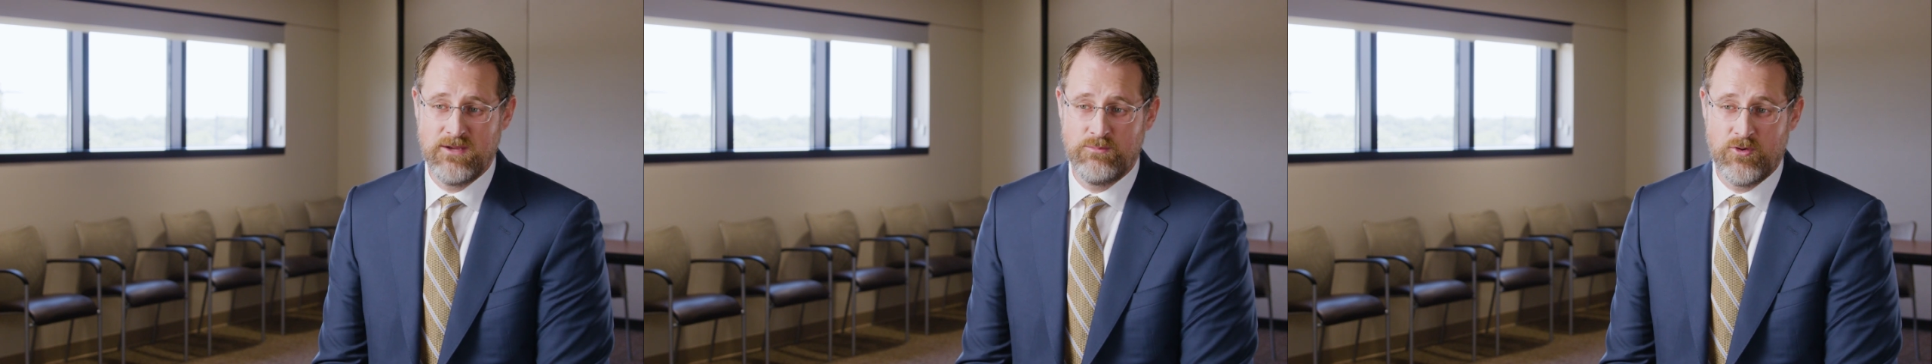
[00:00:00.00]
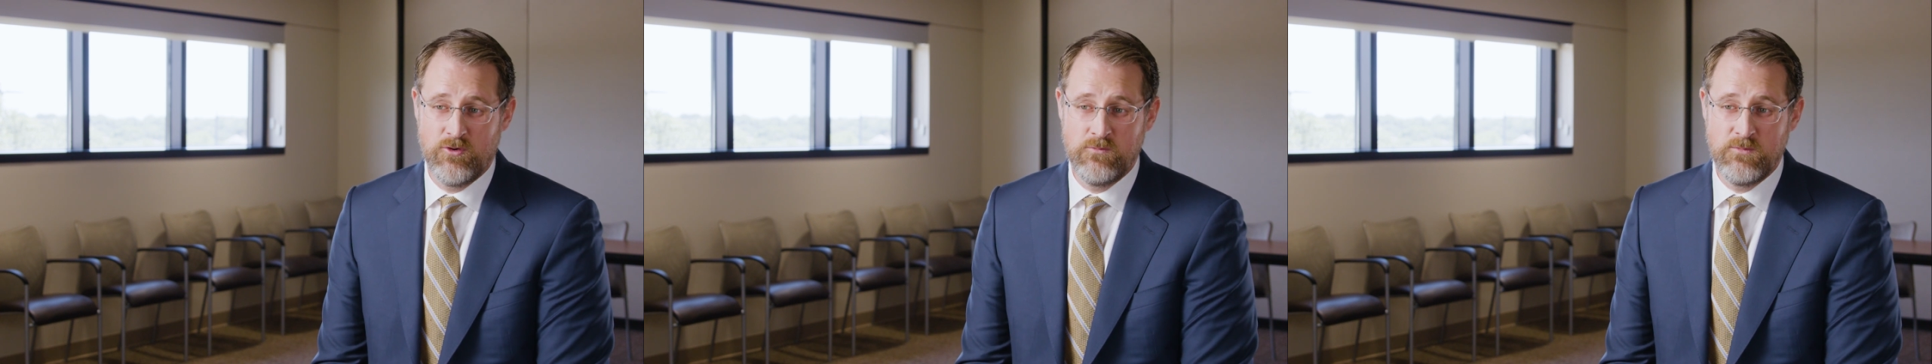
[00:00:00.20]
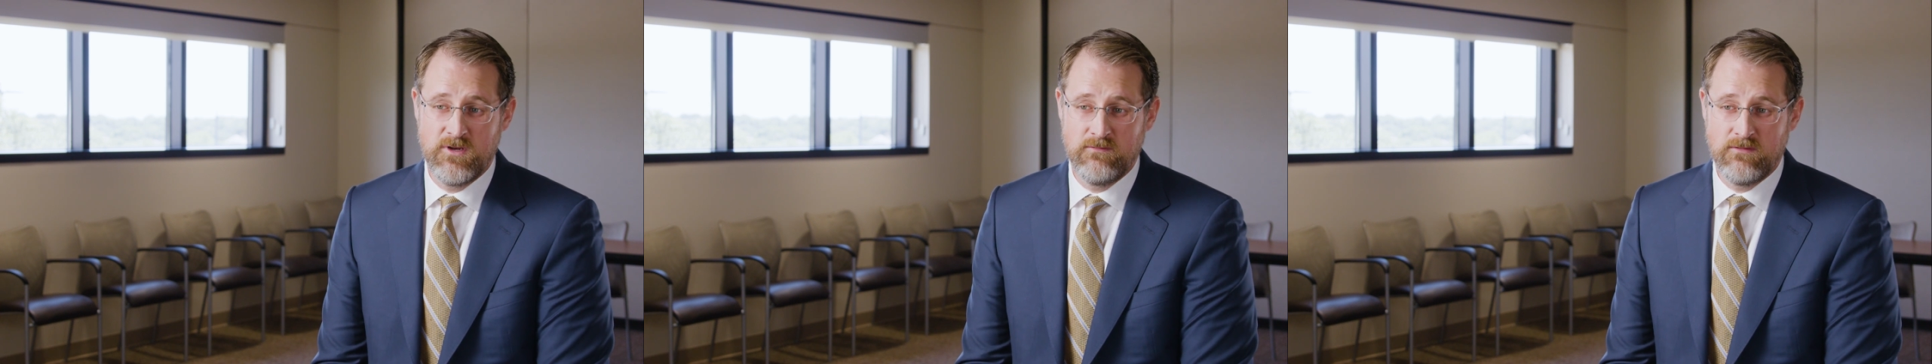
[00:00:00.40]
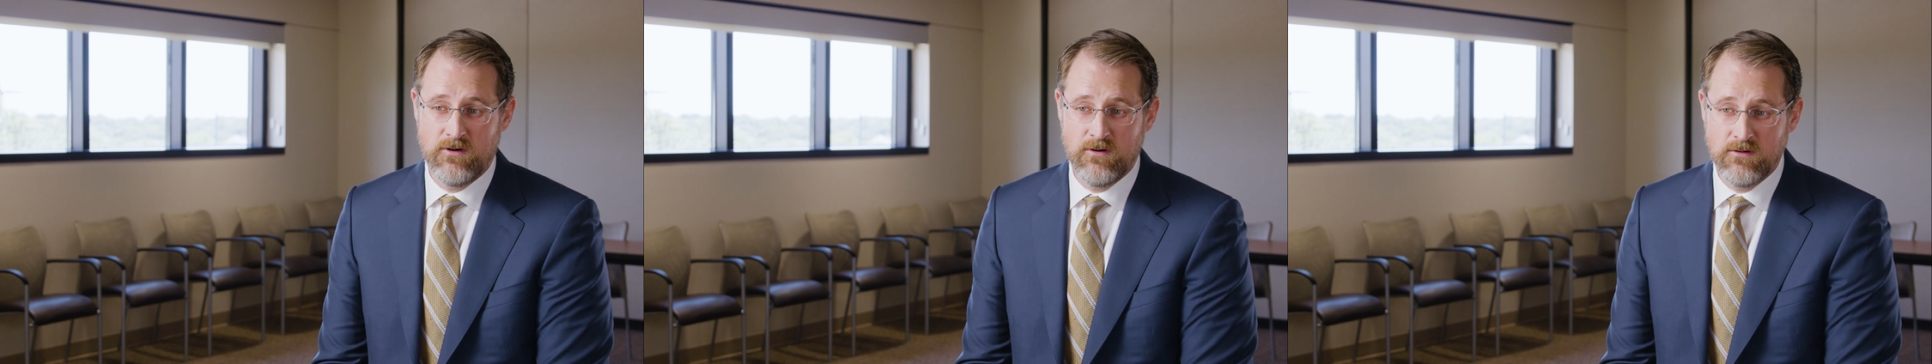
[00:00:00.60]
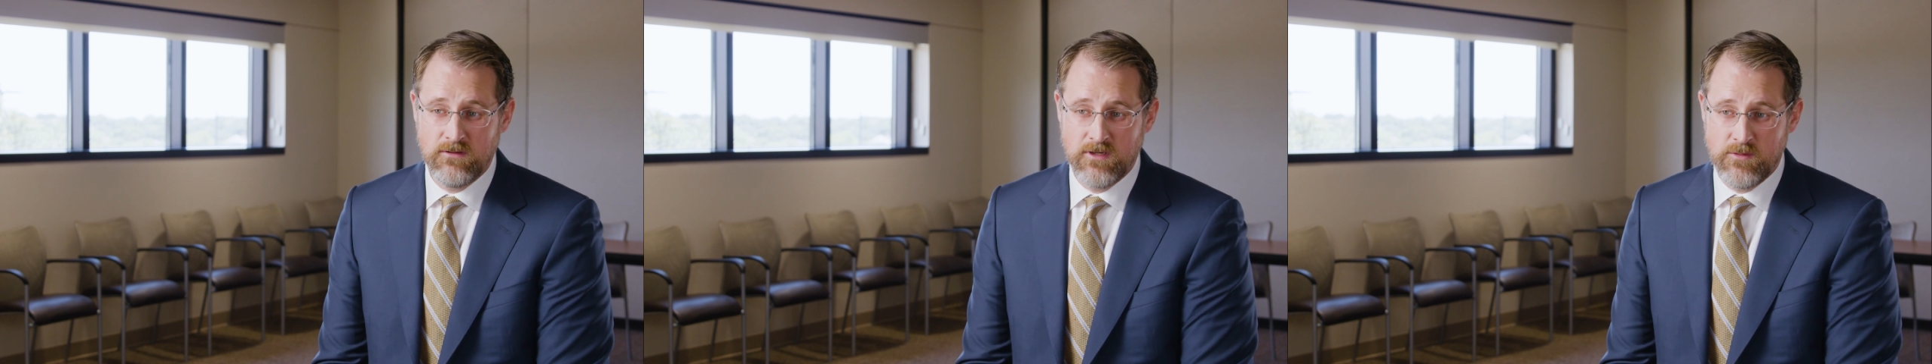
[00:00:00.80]
improvement of
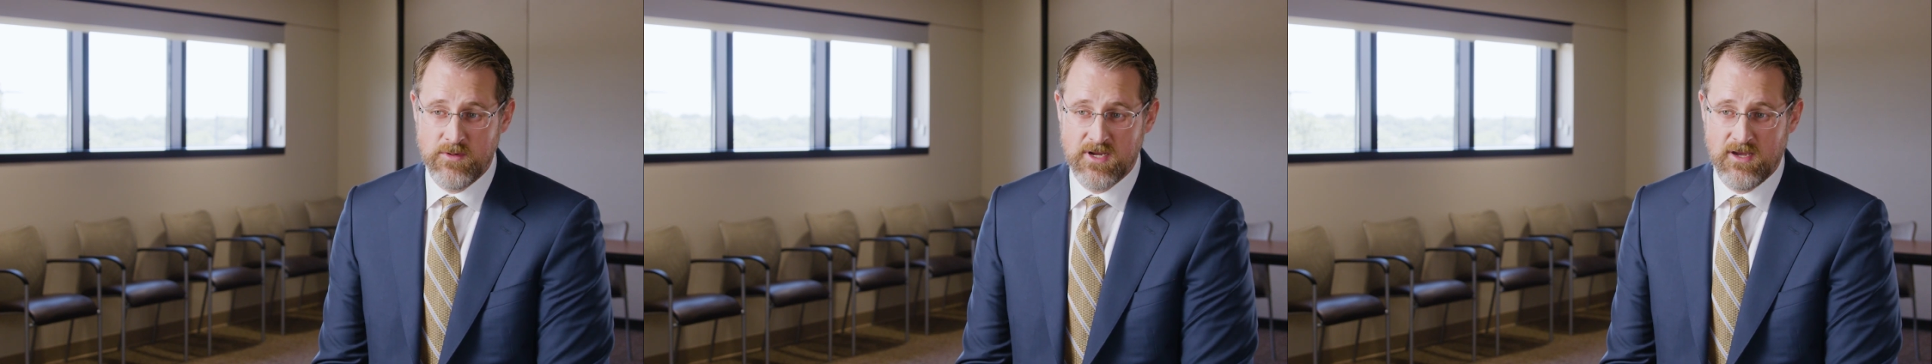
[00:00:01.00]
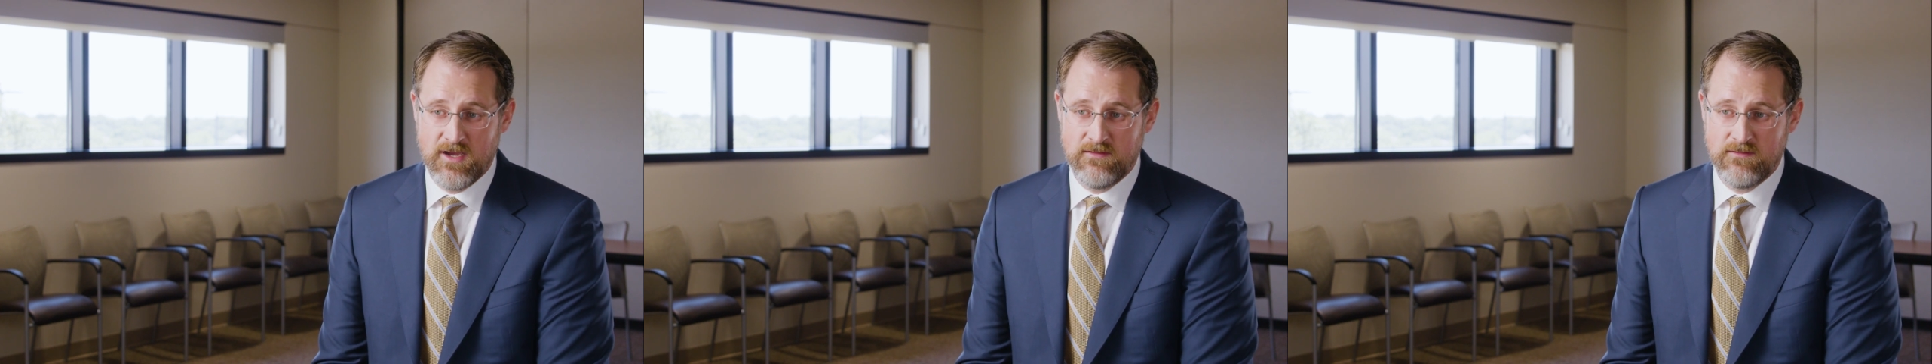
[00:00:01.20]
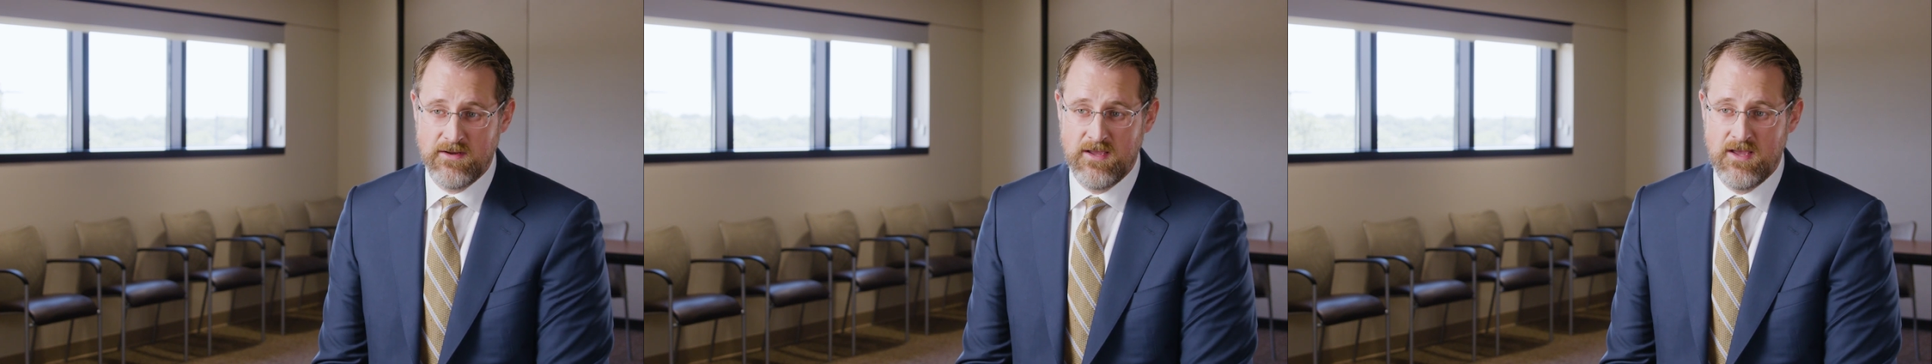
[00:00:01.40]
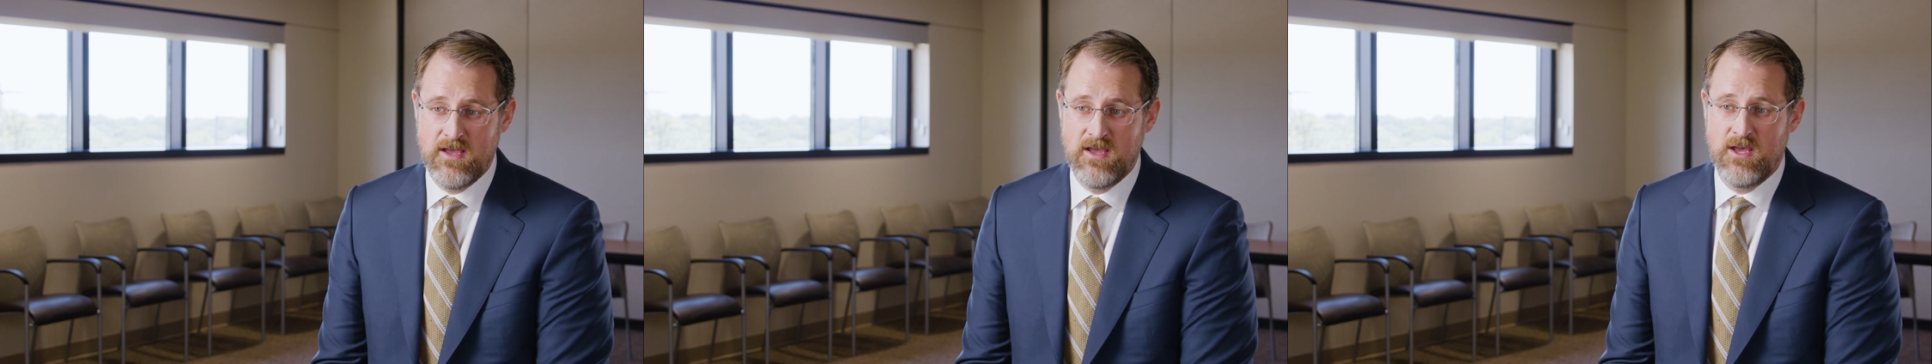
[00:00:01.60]
early recovery,